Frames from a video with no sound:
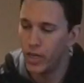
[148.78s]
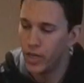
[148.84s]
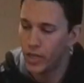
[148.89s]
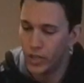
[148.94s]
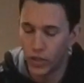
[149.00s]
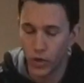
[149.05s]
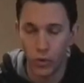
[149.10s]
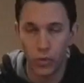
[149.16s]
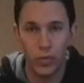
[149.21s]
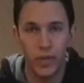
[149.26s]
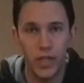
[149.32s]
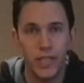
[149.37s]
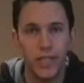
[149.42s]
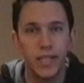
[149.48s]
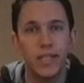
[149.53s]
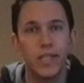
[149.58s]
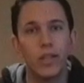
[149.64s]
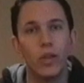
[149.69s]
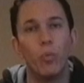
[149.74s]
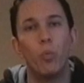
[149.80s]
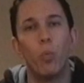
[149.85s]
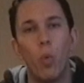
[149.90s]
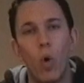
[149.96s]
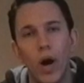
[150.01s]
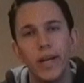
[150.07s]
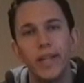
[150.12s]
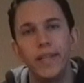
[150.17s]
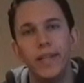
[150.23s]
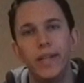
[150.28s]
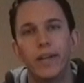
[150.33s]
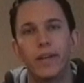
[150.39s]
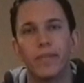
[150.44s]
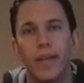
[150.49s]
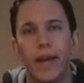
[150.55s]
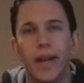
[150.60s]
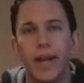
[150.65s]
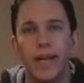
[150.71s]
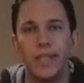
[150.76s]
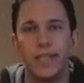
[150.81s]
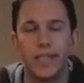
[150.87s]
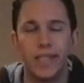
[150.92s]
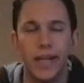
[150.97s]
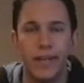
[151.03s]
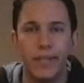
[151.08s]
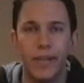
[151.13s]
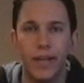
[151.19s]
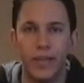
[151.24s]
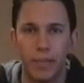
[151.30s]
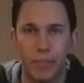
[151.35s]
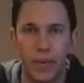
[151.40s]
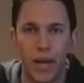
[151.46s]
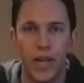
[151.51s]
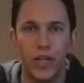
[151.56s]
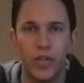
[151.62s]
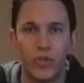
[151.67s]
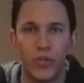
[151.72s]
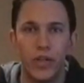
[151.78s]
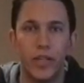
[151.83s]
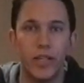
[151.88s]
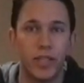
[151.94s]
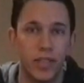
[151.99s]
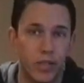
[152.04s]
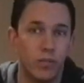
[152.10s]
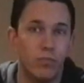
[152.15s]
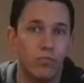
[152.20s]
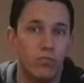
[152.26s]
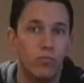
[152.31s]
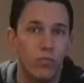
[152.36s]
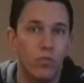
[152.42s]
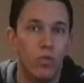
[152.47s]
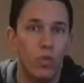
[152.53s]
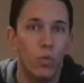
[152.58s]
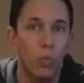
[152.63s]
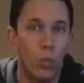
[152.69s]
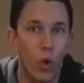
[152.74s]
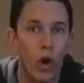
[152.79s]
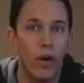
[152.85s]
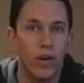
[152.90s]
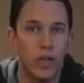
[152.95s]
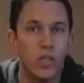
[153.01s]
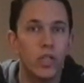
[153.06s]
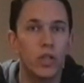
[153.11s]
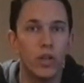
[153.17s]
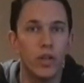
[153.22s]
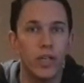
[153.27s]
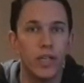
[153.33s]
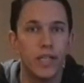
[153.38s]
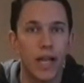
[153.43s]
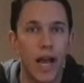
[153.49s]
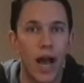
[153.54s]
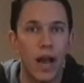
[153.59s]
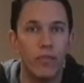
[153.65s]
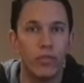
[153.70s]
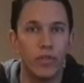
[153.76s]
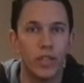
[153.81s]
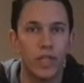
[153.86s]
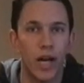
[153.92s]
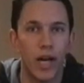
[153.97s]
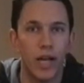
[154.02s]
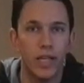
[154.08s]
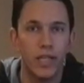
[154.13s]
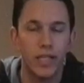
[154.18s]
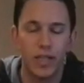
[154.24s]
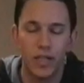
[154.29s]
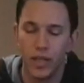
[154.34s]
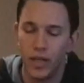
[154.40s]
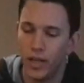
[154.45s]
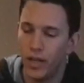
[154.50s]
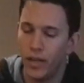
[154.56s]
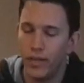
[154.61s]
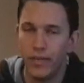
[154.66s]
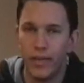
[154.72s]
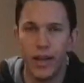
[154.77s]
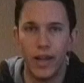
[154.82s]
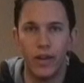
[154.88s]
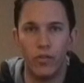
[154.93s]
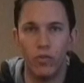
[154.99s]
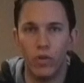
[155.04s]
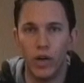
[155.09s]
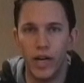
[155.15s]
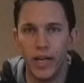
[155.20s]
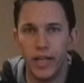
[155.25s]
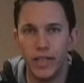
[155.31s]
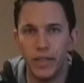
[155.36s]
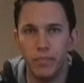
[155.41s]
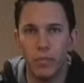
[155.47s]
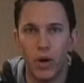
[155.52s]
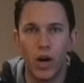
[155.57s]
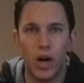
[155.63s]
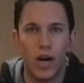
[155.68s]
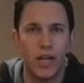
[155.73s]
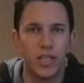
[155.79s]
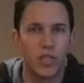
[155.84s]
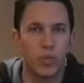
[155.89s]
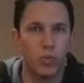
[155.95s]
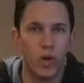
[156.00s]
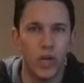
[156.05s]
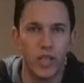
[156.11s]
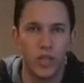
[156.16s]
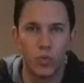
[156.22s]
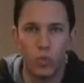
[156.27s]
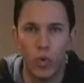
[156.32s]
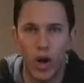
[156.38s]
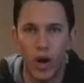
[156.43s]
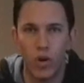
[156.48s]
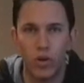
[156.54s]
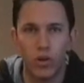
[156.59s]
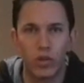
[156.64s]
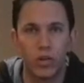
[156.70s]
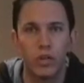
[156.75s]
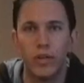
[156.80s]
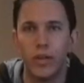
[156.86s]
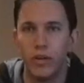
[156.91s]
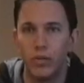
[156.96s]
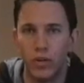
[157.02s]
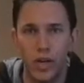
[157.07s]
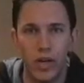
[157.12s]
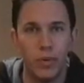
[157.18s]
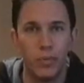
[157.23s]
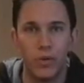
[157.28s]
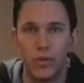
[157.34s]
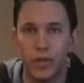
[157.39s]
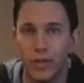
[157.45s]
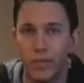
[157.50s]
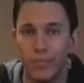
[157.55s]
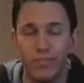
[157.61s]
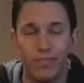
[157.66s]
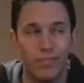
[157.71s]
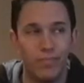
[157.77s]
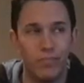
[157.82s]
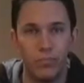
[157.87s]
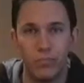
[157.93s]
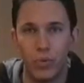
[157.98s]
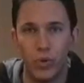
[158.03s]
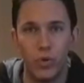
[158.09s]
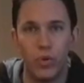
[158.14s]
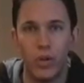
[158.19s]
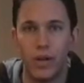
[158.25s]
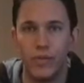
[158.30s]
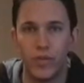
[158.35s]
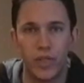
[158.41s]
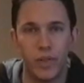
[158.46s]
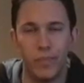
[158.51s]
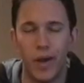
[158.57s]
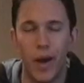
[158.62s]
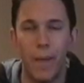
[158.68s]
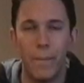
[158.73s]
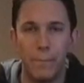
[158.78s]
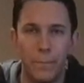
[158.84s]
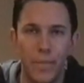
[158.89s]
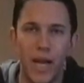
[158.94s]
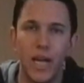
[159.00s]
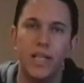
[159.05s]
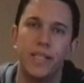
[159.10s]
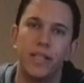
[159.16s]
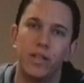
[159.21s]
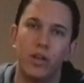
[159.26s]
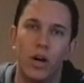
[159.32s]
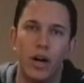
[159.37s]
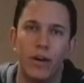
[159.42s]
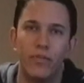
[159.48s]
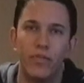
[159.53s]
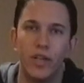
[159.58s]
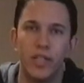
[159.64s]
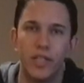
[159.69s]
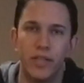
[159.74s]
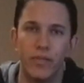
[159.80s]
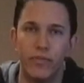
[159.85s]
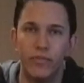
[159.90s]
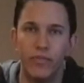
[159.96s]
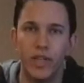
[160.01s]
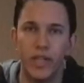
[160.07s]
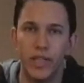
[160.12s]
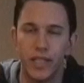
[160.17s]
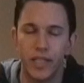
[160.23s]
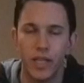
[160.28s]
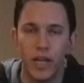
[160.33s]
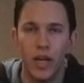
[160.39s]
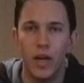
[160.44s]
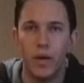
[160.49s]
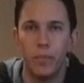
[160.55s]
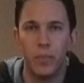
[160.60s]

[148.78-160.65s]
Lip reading: So this is the 1 year that I said that the Patriots were as good as advertised. They had Randy Moss, Wes Welker, they were able to pull off some amazing offensive feats.